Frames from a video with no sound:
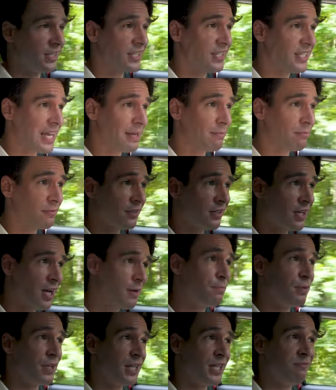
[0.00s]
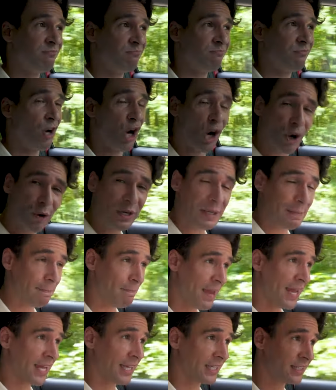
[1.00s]
same company already
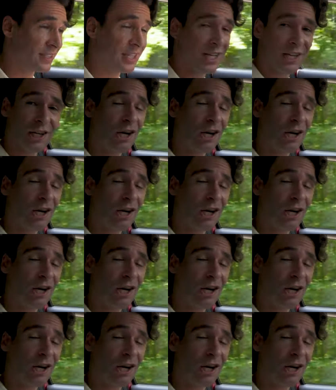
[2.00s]
makes,